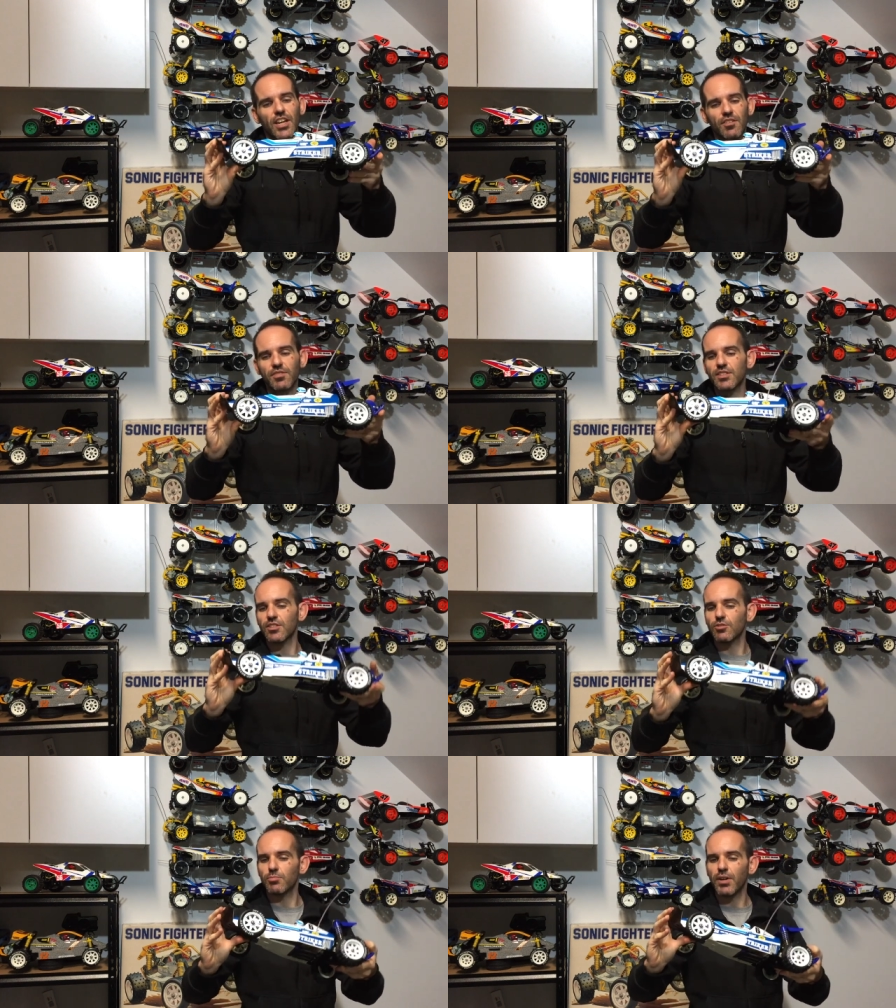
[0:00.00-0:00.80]
every
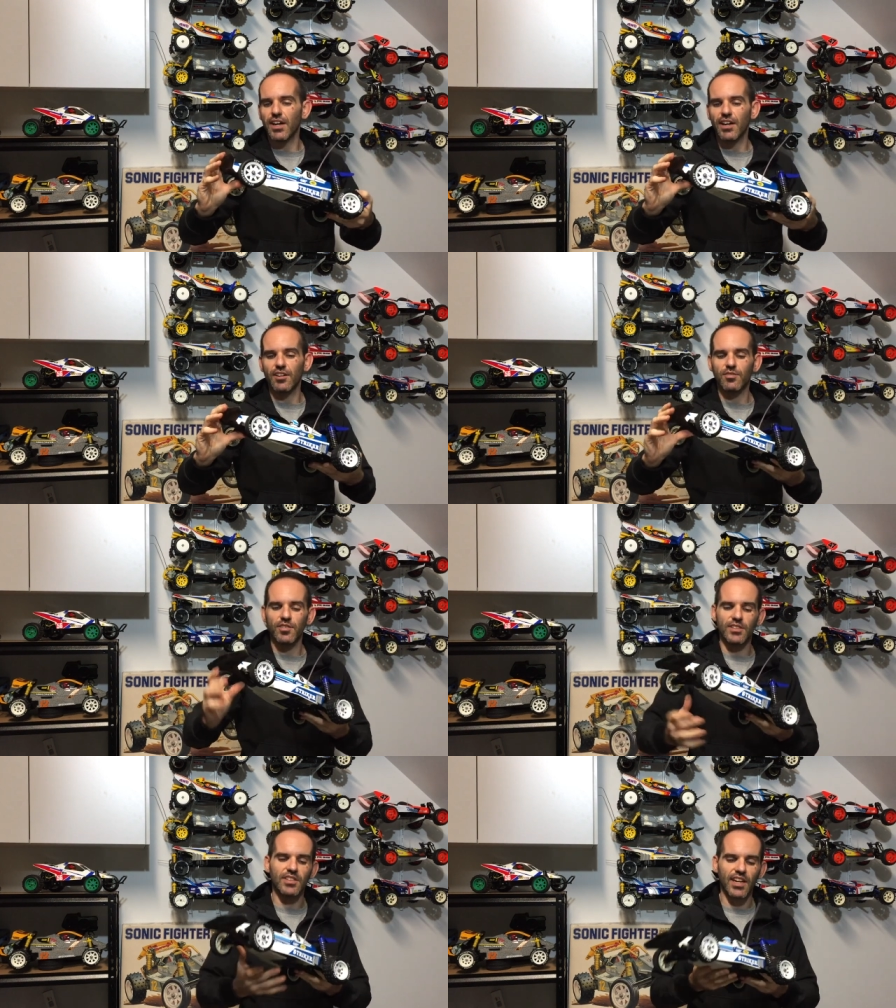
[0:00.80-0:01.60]
single part for
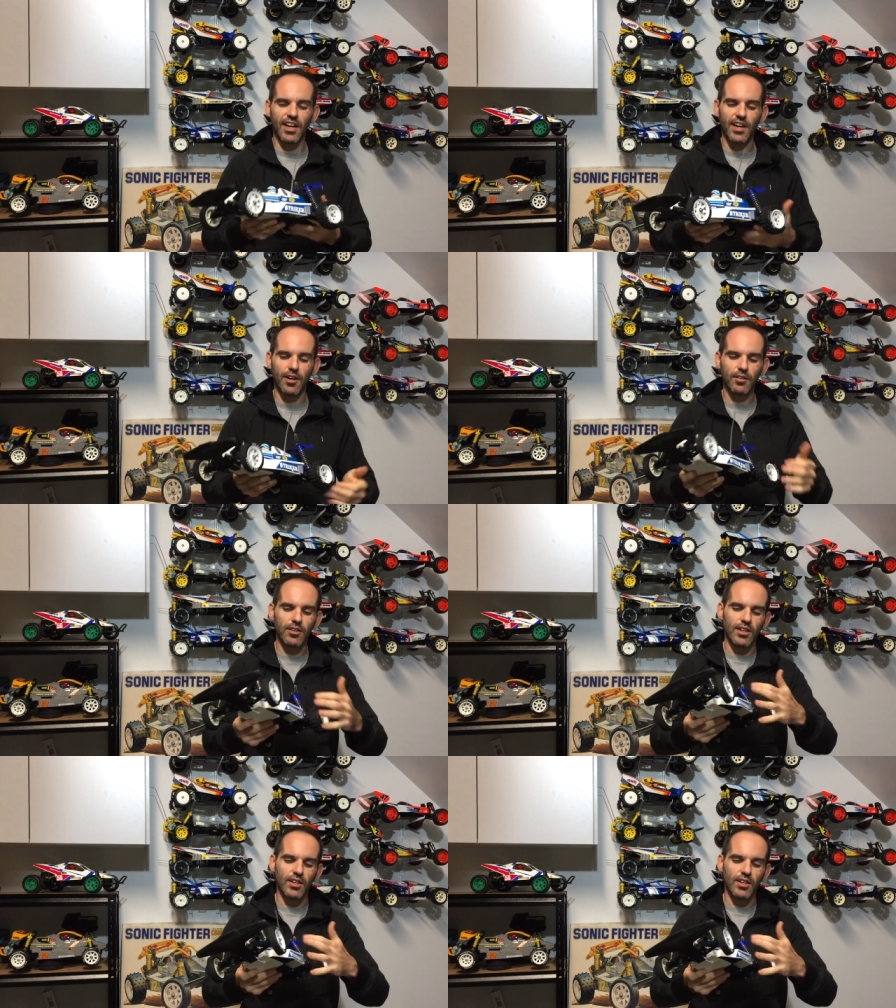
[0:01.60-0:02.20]
this car